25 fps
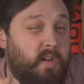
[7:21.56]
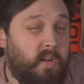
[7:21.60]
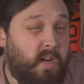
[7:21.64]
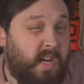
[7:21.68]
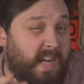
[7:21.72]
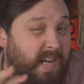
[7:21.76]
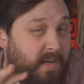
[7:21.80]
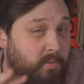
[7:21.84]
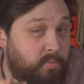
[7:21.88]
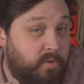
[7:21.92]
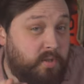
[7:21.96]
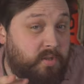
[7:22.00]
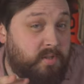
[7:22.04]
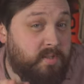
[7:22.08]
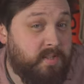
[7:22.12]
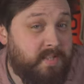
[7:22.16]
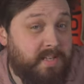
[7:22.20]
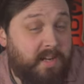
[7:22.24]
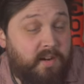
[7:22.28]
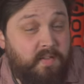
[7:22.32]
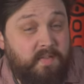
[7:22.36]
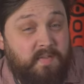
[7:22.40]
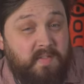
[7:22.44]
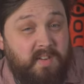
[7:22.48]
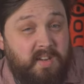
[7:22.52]
count
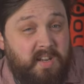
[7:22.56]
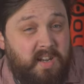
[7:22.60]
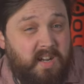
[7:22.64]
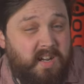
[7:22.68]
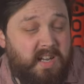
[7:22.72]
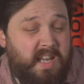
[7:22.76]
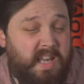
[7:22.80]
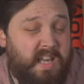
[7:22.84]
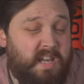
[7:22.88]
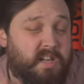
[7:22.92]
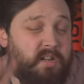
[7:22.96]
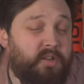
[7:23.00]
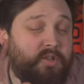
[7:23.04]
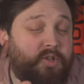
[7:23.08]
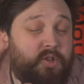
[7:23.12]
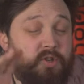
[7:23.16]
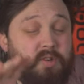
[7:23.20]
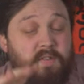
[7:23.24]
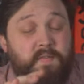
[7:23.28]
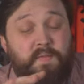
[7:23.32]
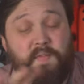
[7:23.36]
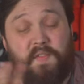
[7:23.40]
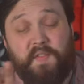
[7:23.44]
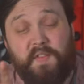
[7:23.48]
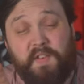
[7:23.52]
yourself lucky because you
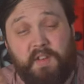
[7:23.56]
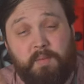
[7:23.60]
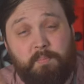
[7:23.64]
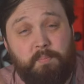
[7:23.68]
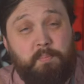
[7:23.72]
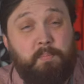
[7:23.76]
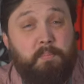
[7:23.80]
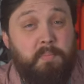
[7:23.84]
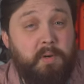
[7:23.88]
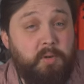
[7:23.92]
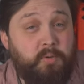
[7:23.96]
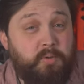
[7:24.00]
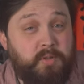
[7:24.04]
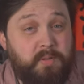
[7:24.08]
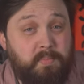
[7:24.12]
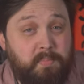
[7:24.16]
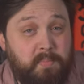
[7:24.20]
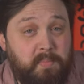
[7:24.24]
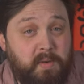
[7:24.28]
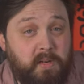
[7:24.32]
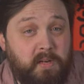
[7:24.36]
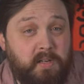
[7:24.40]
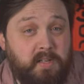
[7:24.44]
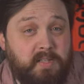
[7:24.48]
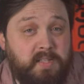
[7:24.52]
can fit most
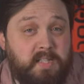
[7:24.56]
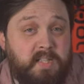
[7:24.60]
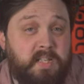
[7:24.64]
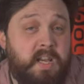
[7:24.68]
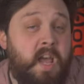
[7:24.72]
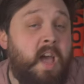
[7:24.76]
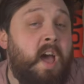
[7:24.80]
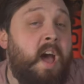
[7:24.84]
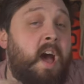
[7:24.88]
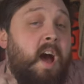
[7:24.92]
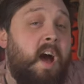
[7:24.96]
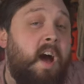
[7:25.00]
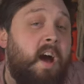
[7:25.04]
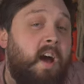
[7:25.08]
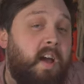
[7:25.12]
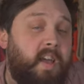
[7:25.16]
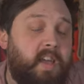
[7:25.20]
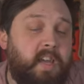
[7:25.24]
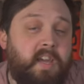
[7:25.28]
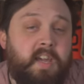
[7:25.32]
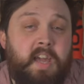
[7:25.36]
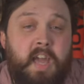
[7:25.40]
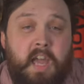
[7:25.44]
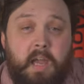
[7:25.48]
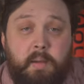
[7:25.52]
masks.
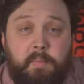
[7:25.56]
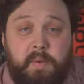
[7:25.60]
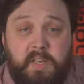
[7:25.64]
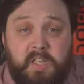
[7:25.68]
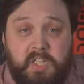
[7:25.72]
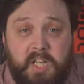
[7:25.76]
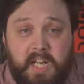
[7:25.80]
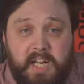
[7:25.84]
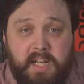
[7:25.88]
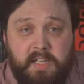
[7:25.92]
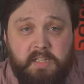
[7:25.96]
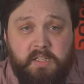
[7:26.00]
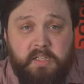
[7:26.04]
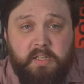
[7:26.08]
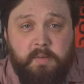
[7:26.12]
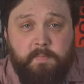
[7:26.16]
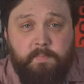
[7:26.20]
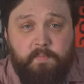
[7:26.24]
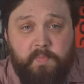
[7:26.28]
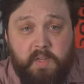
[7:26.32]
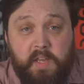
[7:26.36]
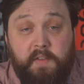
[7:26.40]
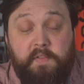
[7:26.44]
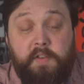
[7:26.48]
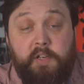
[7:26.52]
It can be challenging
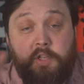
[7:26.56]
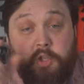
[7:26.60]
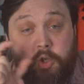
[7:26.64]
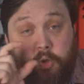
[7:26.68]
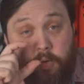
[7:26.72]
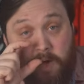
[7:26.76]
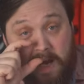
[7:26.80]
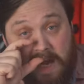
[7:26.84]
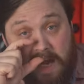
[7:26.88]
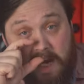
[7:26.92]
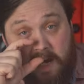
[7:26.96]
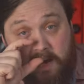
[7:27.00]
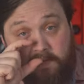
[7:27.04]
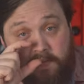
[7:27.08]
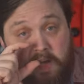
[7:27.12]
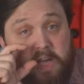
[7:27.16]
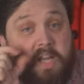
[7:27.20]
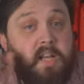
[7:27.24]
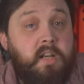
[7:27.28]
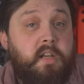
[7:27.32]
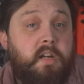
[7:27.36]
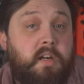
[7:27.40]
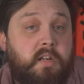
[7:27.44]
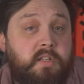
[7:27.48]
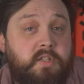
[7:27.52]
if you do have a
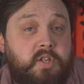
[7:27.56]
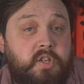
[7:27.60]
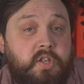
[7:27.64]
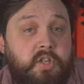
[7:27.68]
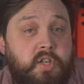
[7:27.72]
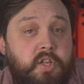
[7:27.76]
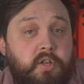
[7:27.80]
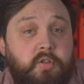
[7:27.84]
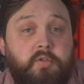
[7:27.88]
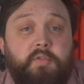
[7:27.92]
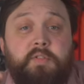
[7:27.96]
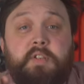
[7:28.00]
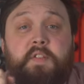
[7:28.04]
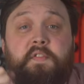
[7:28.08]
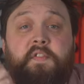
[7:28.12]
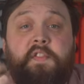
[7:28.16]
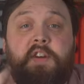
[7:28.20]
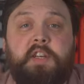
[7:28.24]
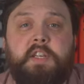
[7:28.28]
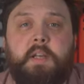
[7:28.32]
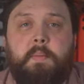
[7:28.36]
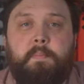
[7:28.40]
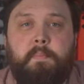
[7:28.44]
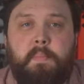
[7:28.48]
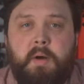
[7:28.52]
larger nose to
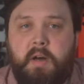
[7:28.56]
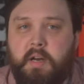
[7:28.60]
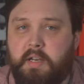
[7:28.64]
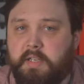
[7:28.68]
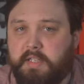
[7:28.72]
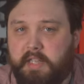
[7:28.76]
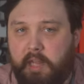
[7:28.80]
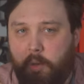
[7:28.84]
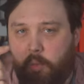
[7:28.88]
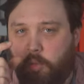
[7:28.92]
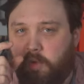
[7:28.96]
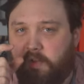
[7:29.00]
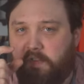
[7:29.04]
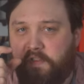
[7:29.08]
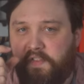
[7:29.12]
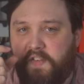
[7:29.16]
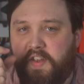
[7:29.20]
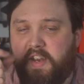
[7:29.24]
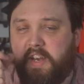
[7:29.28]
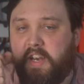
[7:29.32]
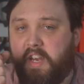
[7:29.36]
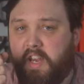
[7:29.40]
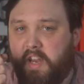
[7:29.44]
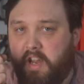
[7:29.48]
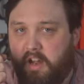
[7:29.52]
find a mask that will
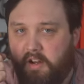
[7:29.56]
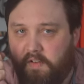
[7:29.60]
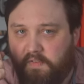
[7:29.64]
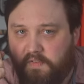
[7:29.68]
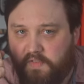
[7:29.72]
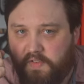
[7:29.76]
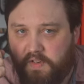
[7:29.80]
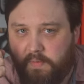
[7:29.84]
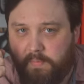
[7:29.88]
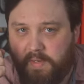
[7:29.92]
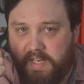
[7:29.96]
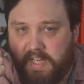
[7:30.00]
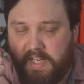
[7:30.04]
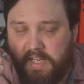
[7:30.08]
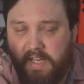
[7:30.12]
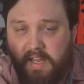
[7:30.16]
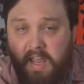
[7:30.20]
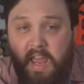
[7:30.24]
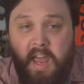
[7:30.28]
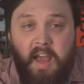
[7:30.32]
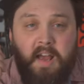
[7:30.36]
fit comfortably.